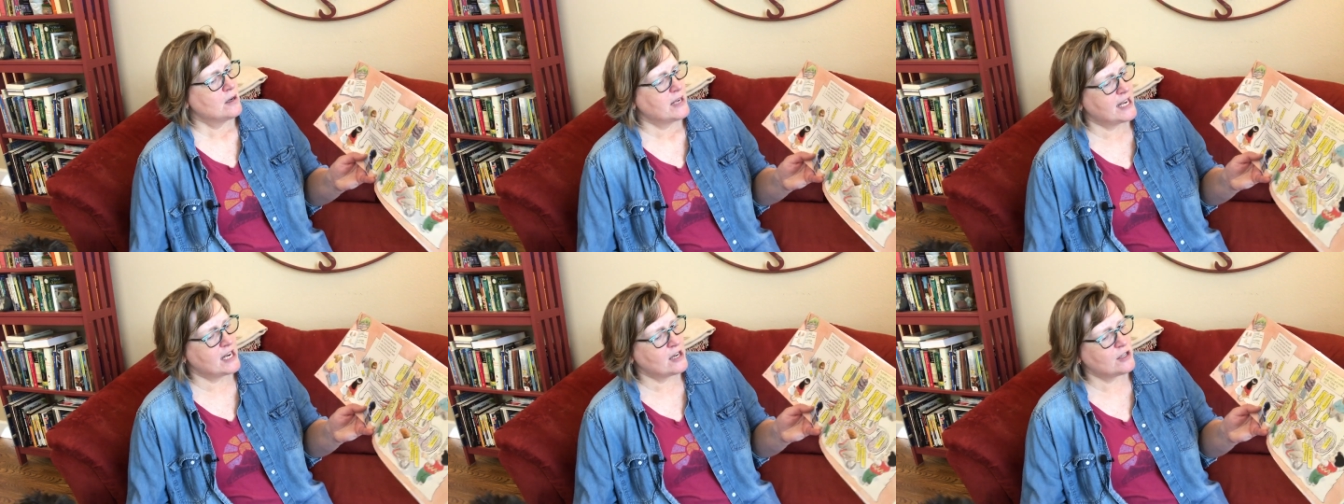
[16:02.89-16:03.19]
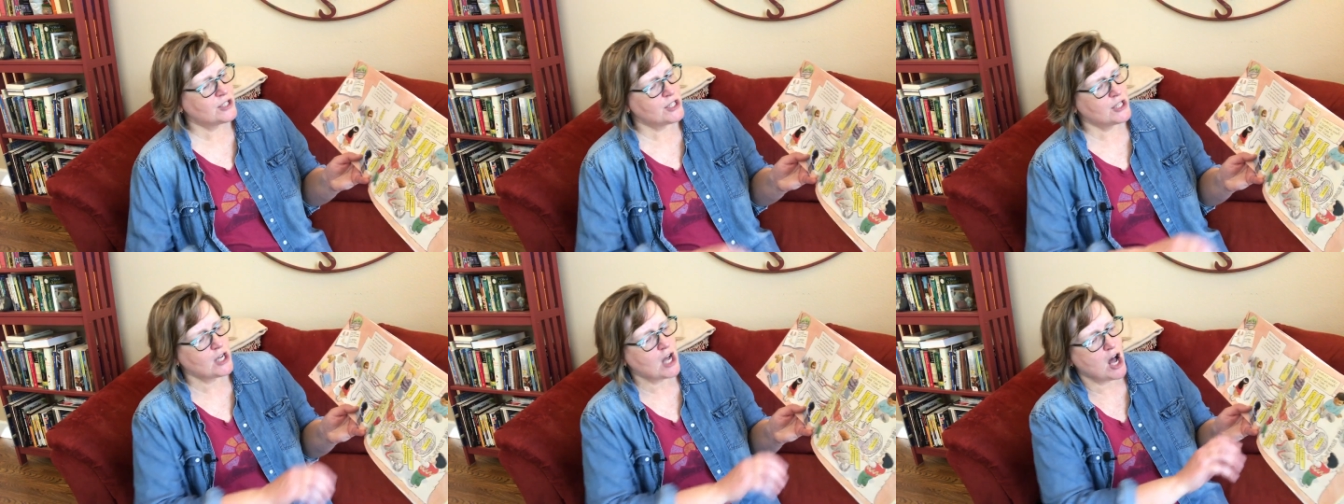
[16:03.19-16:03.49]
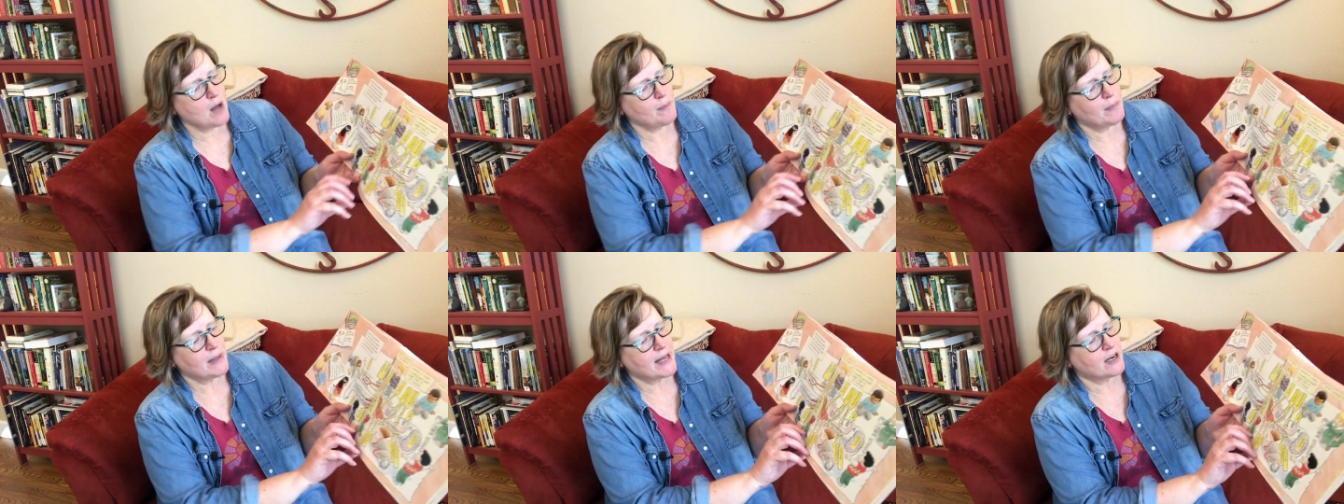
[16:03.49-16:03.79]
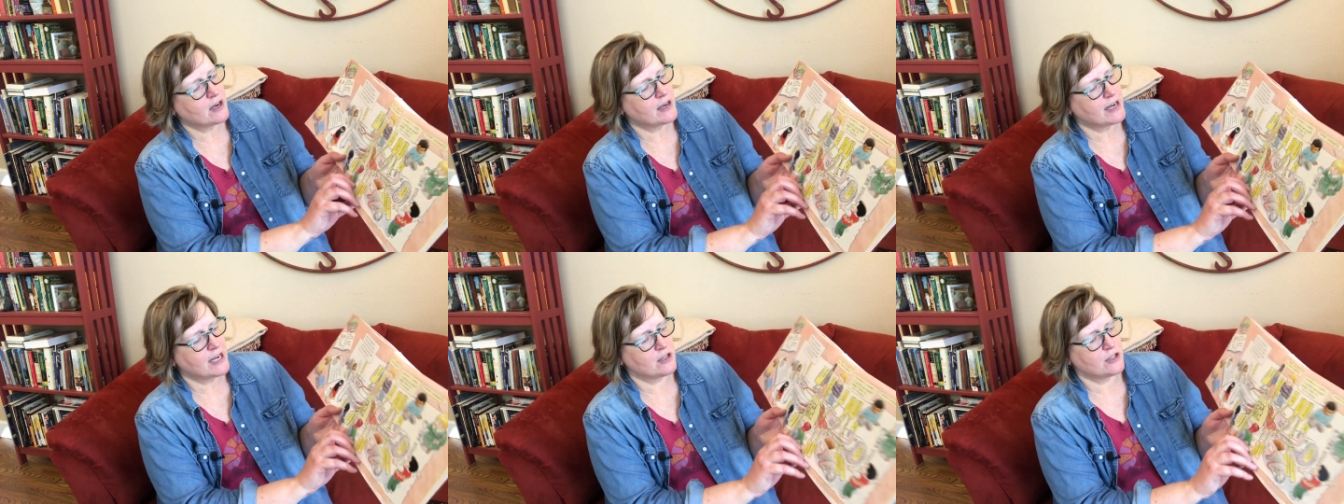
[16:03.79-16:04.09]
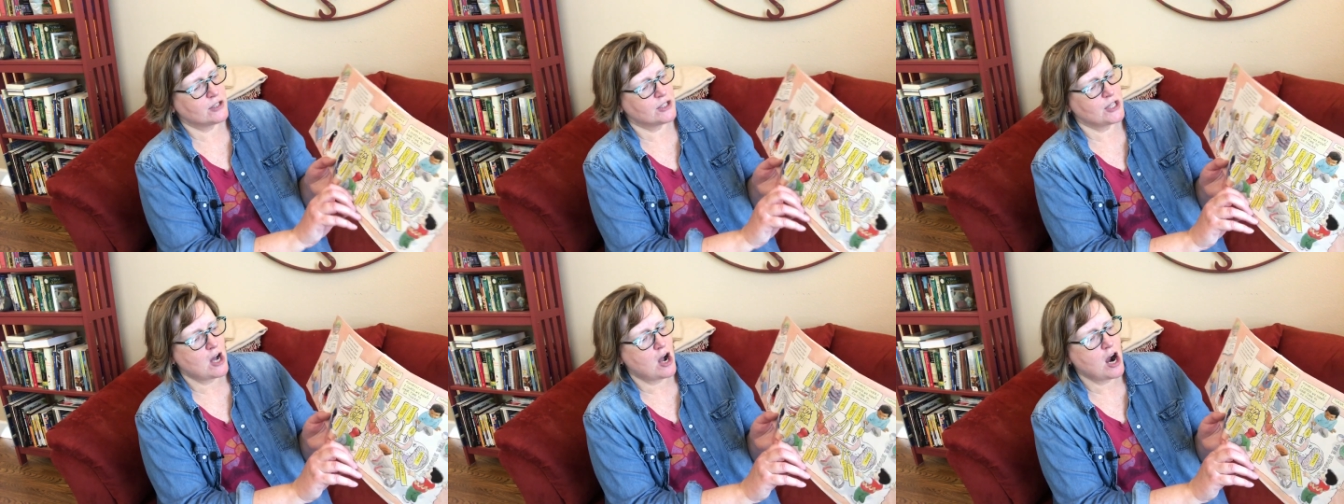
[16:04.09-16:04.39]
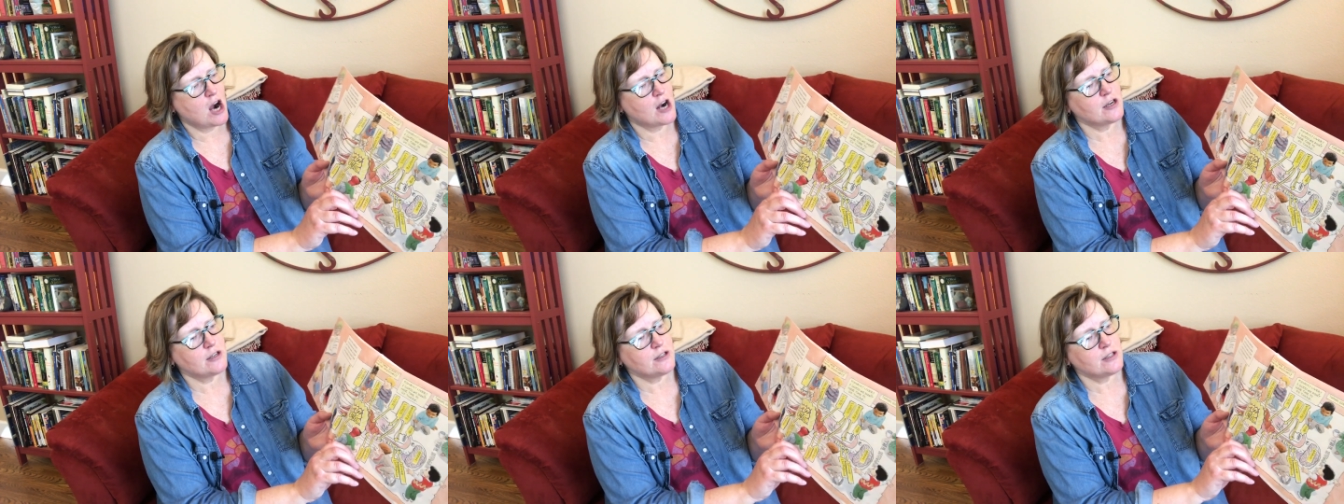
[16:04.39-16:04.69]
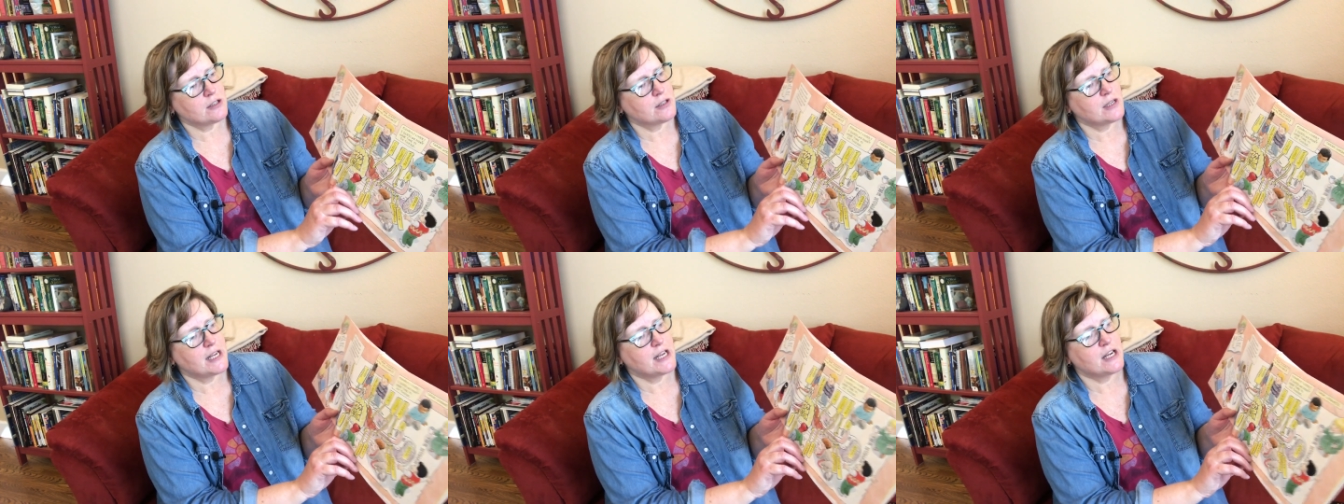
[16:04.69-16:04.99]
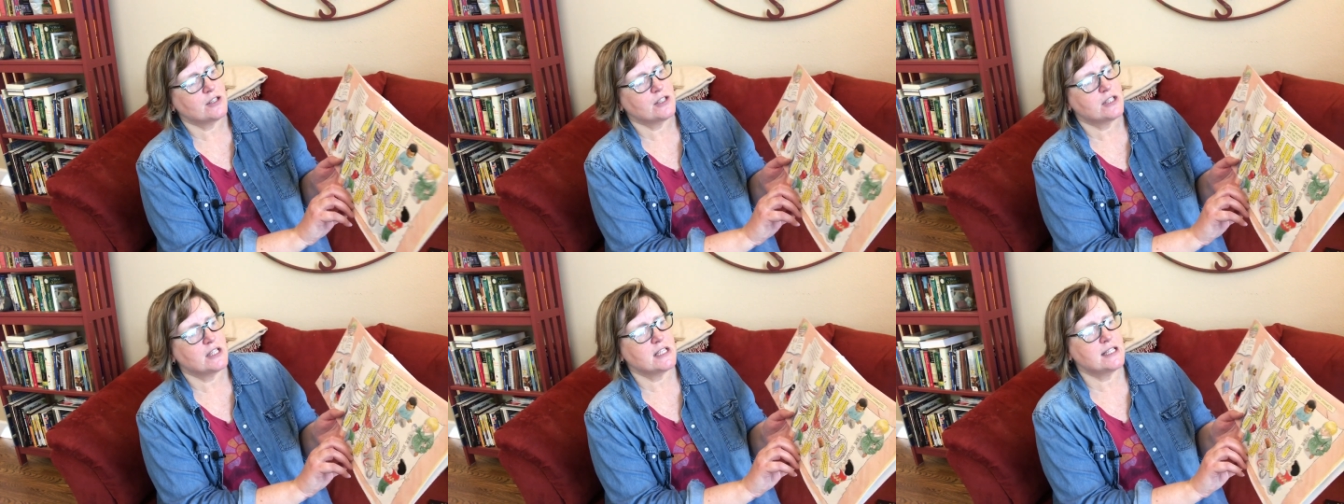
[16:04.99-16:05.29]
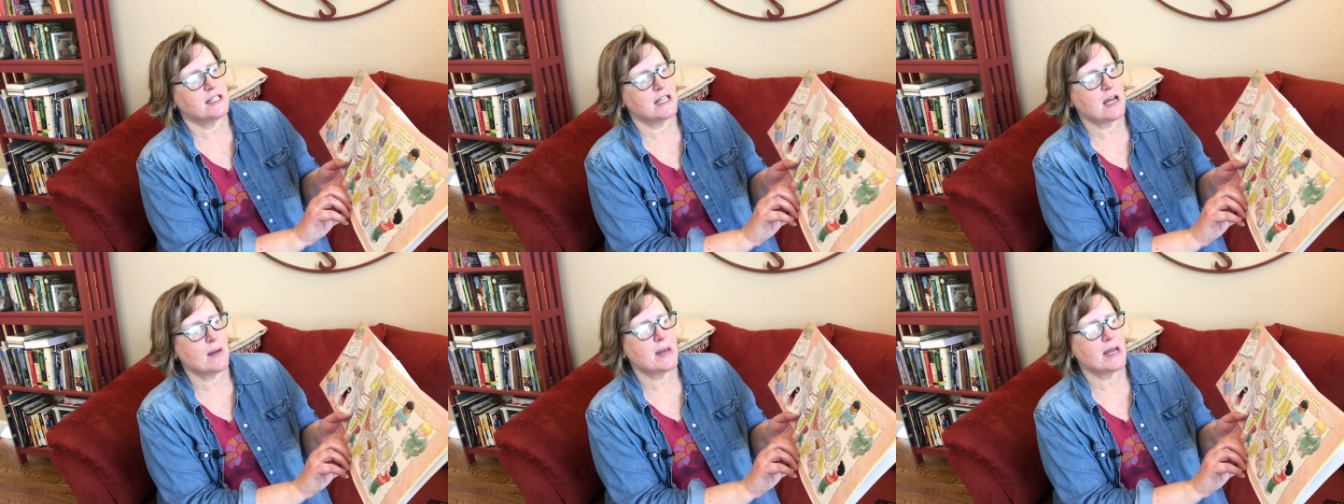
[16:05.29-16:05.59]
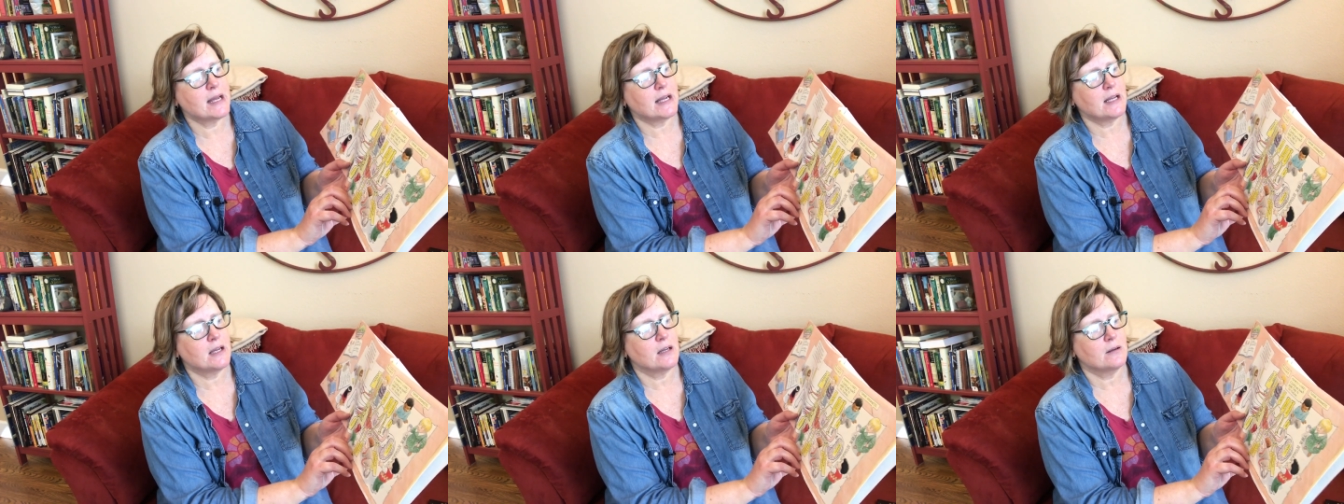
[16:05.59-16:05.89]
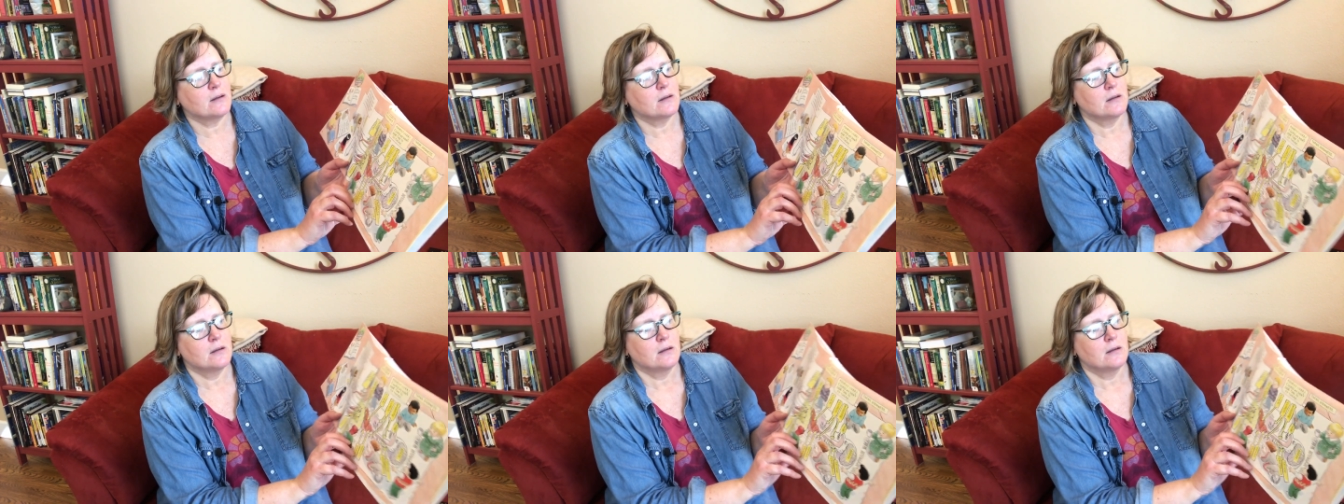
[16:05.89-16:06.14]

Here's the gallbladder, here's the heart, here's the stomach.